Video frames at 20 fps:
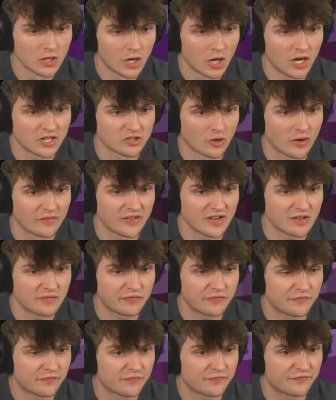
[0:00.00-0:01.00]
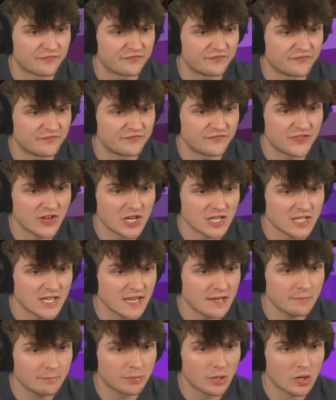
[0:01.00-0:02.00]
I don't have any
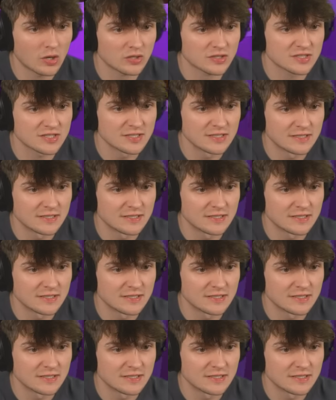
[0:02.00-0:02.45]
f***ing blocks. Don't